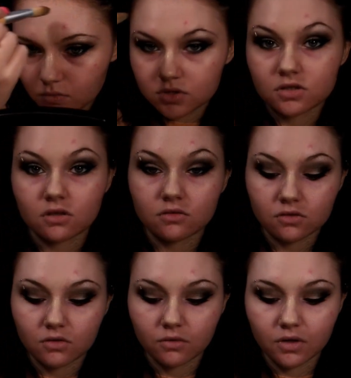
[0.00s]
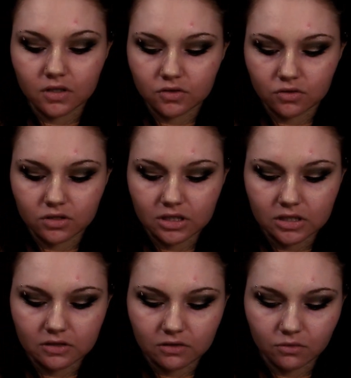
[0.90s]
which is also known as your
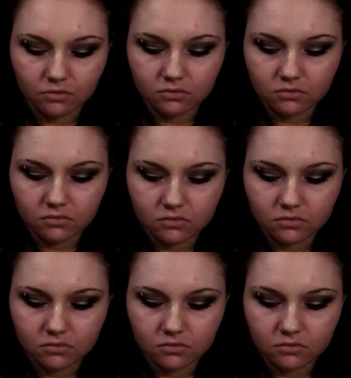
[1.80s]
T-zone.